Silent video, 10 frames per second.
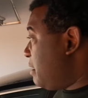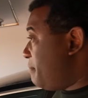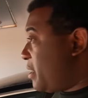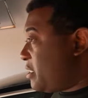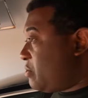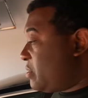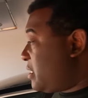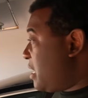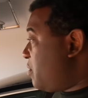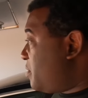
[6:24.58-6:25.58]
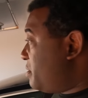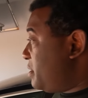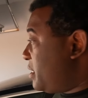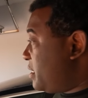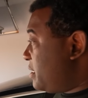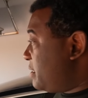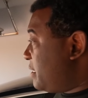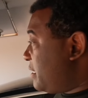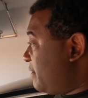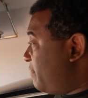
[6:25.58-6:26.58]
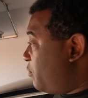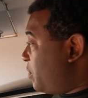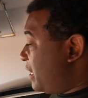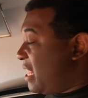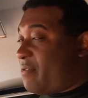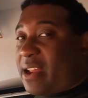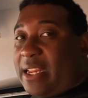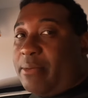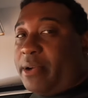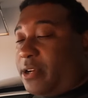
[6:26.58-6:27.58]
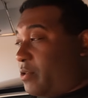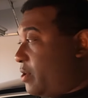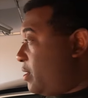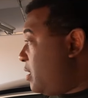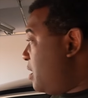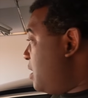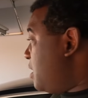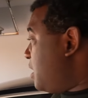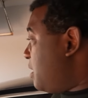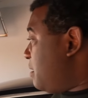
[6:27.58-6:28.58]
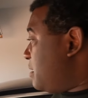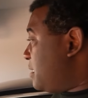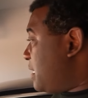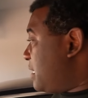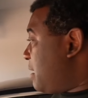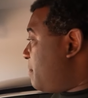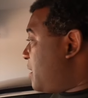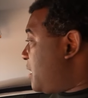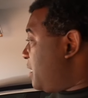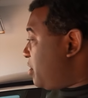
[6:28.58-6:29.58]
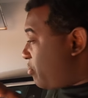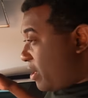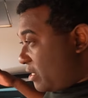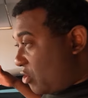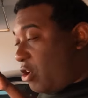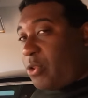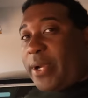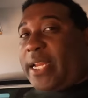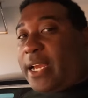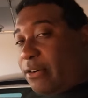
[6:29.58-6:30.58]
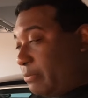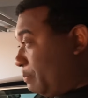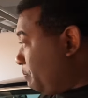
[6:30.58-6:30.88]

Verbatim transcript: I just want to see how well it does and if what level I need to put it on because uh, I think I'm gonna cut the grass all the way down.